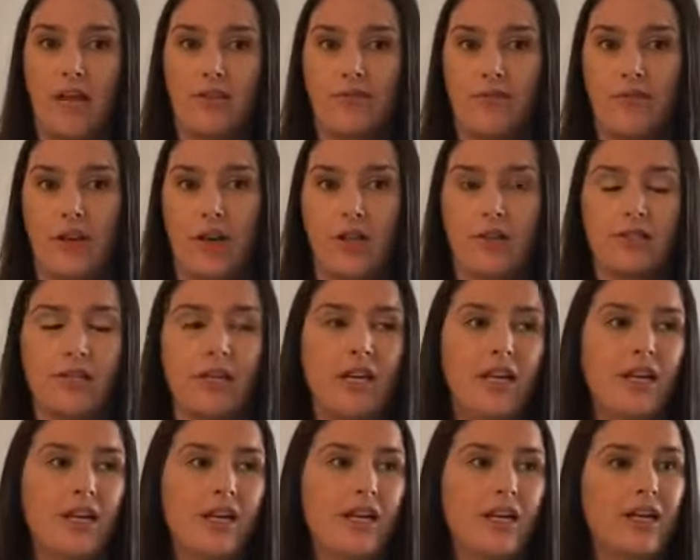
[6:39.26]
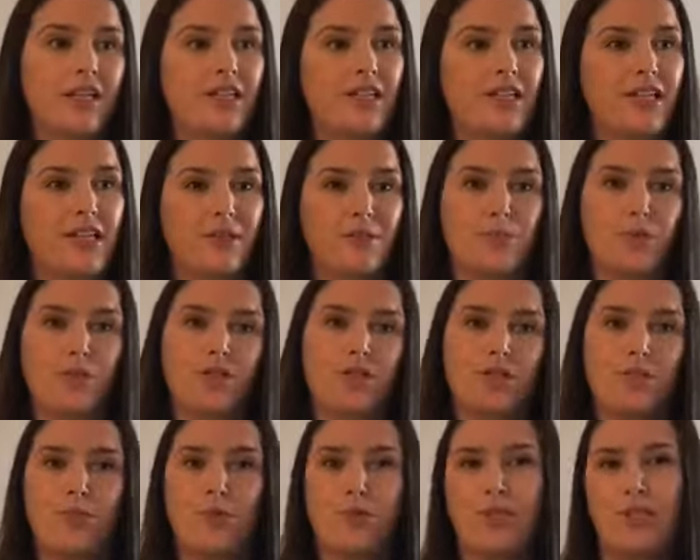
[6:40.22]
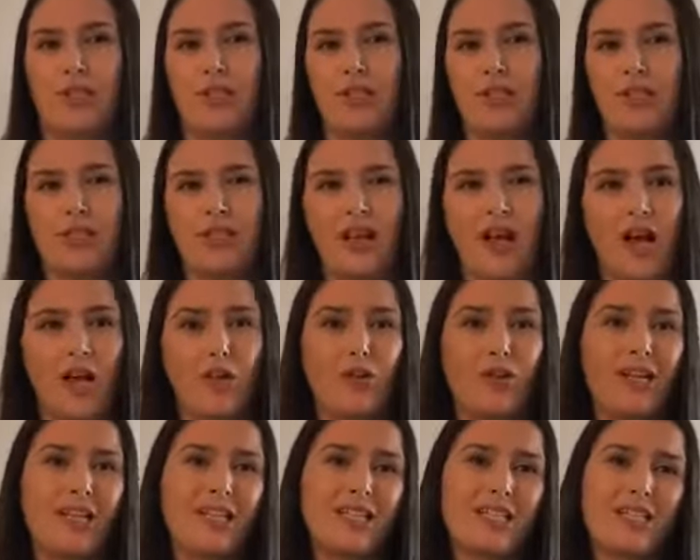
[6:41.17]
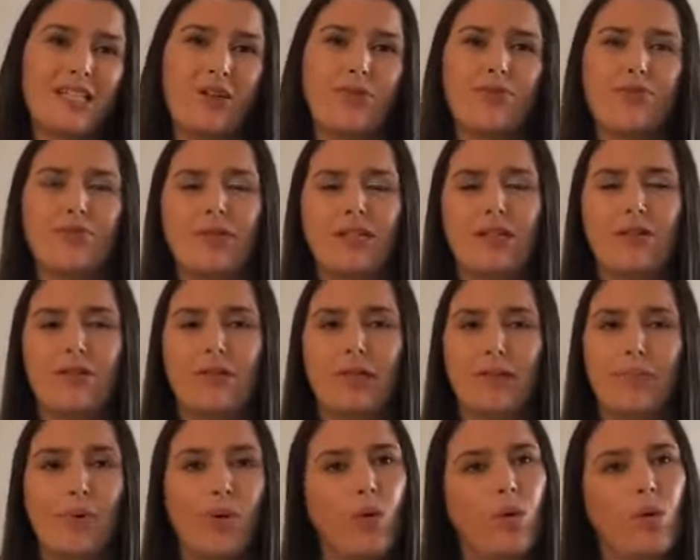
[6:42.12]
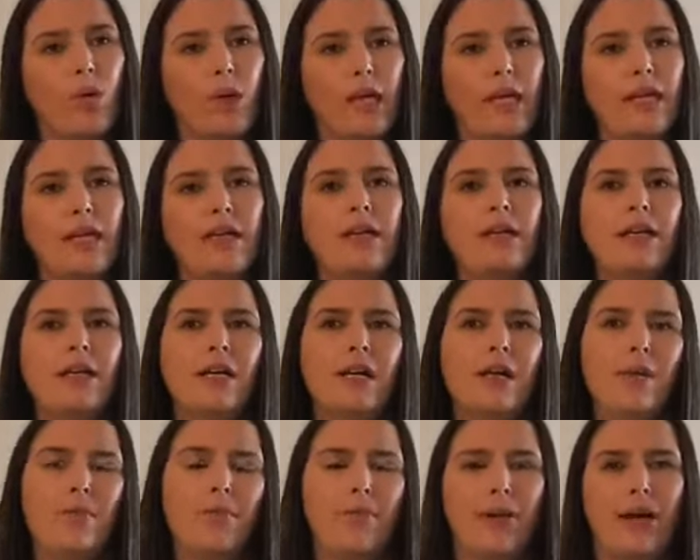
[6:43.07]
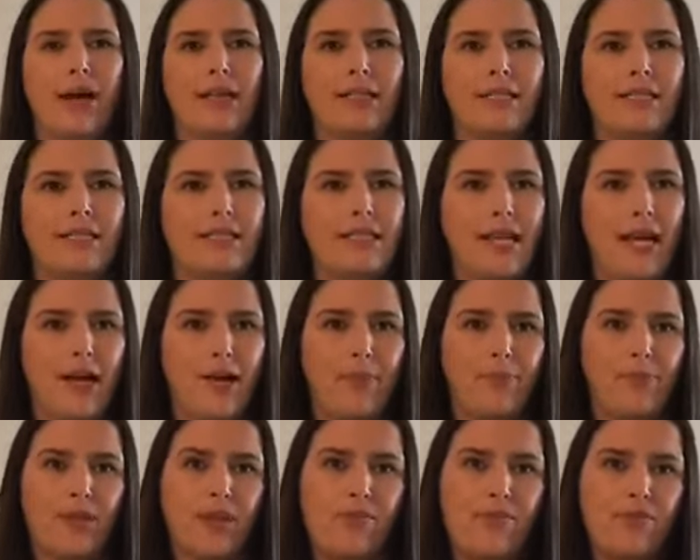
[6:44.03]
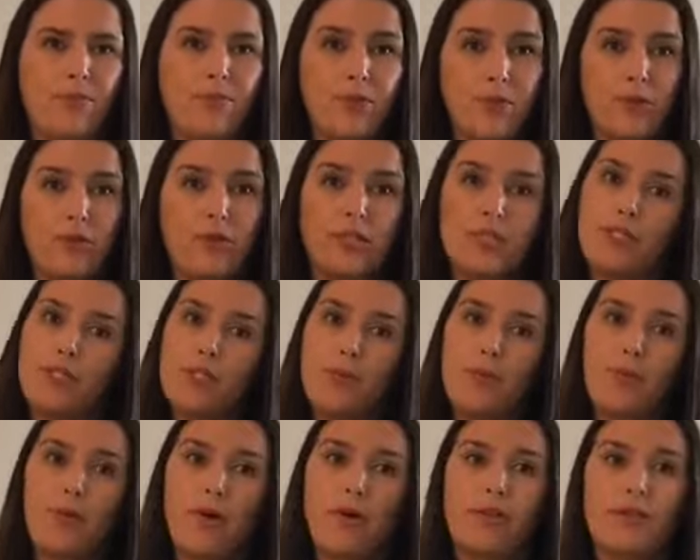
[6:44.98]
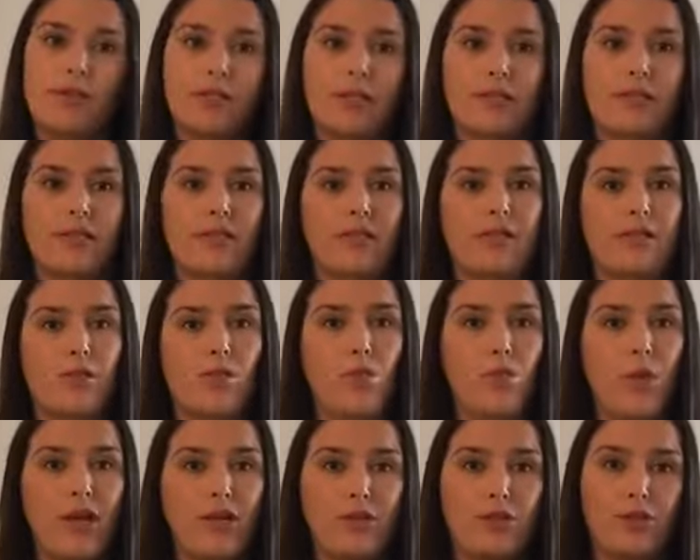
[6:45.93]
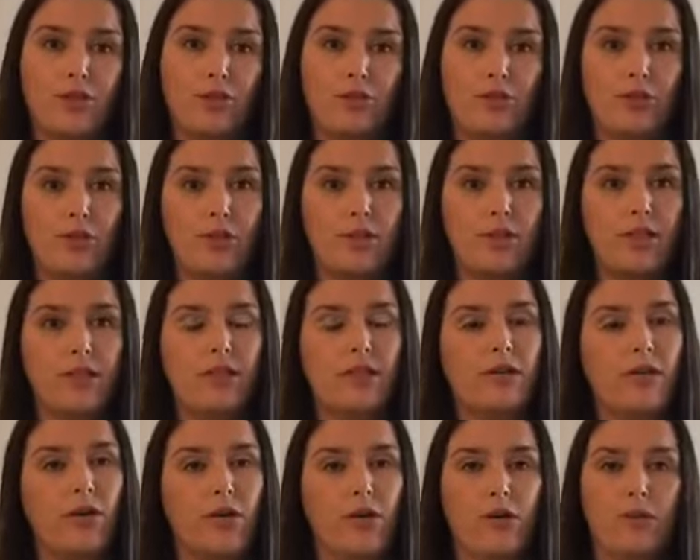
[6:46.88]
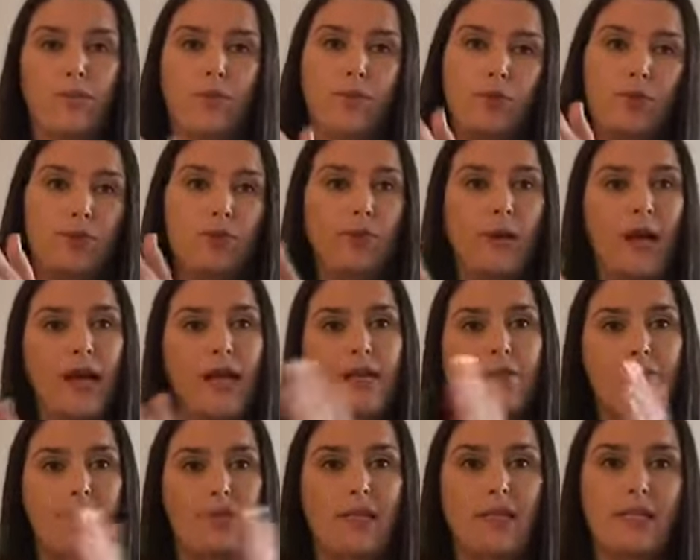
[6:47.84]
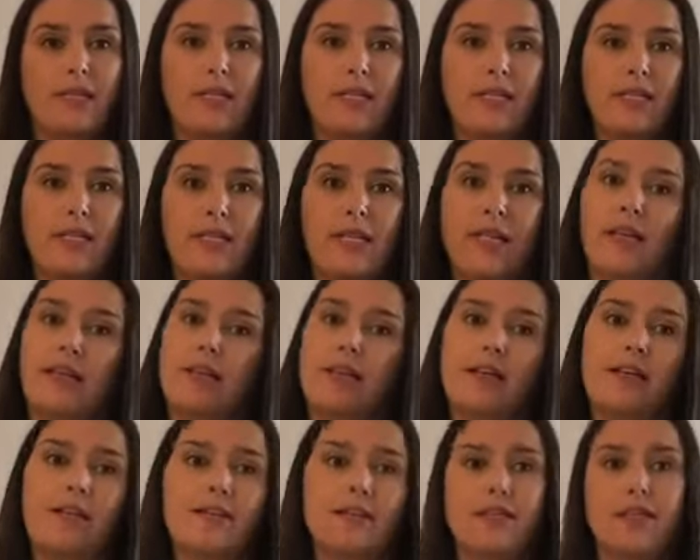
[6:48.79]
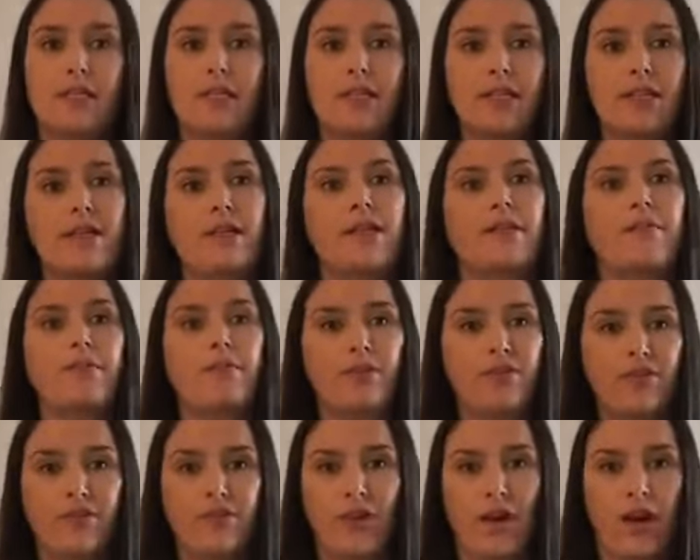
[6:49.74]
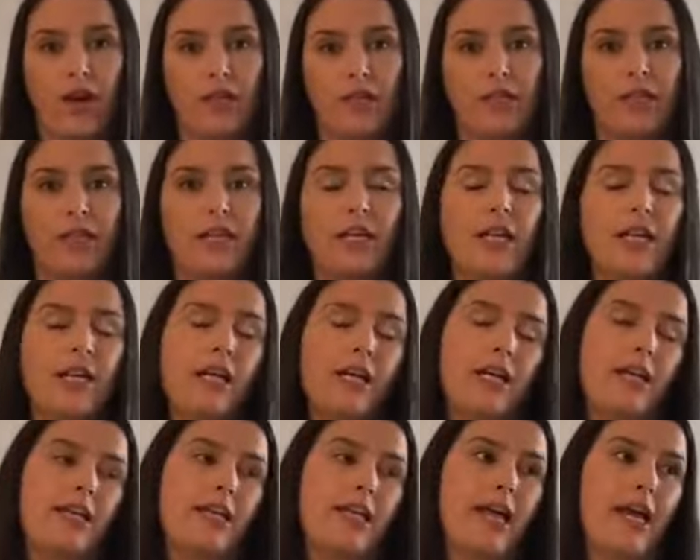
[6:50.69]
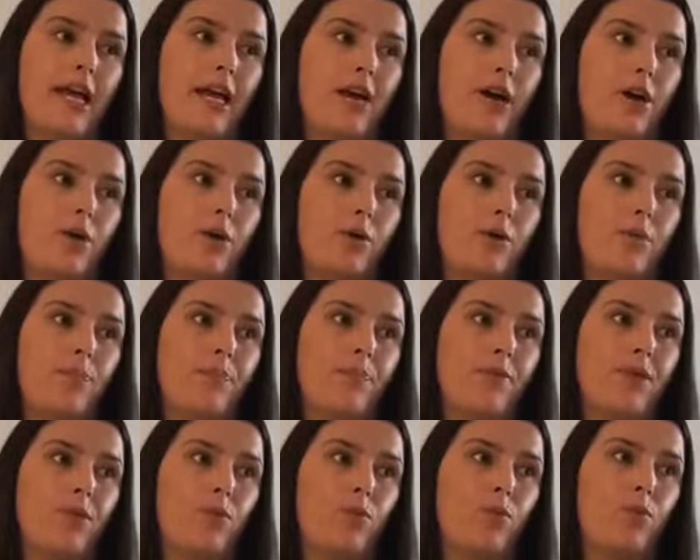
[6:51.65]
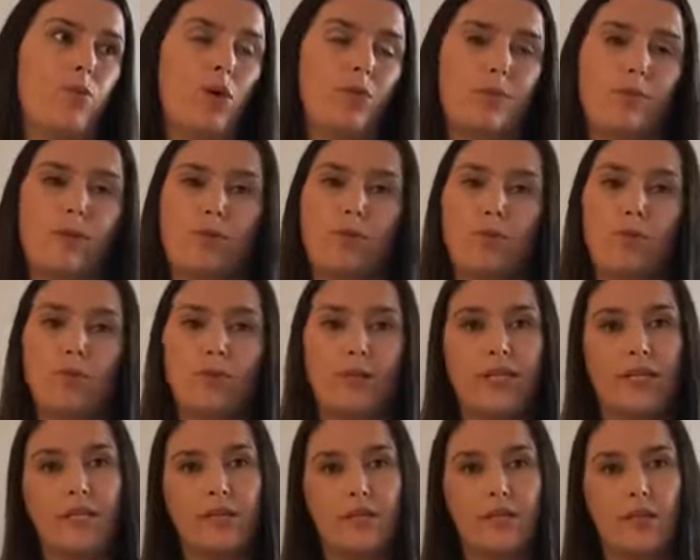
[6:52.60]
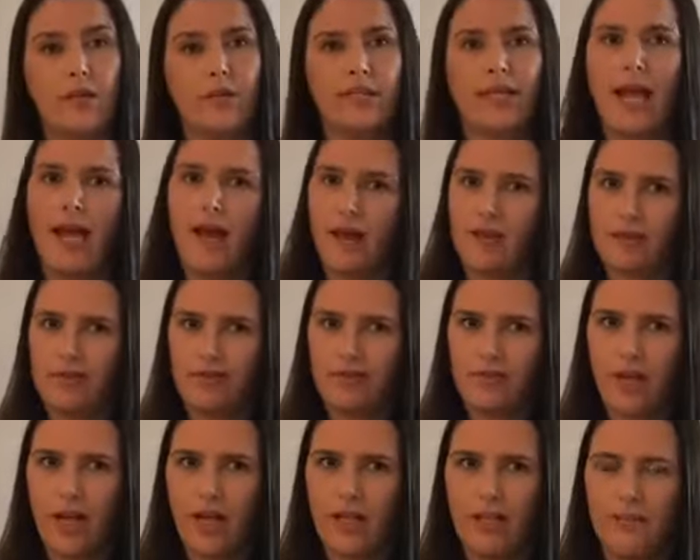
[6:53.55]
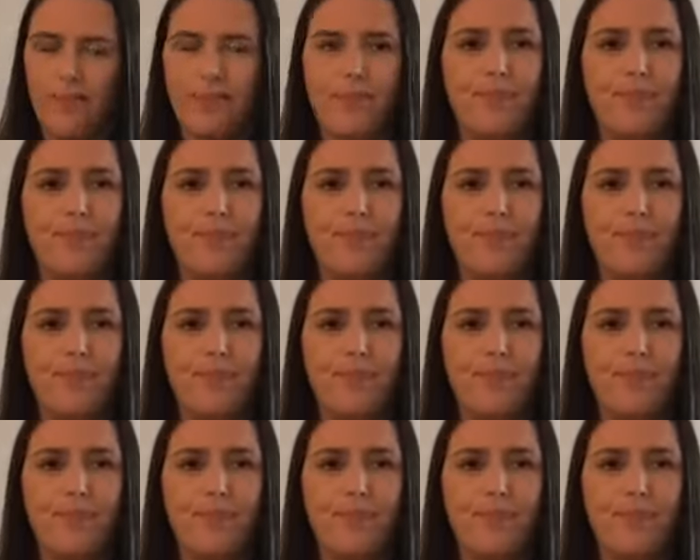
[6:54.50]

files. So you get pushed to the side, or it gets done really, really poorly. But if you build it into your processes on when you should do it, so you do A, B, and C, and then D, you file it. Now, what people will need to know is how to file it.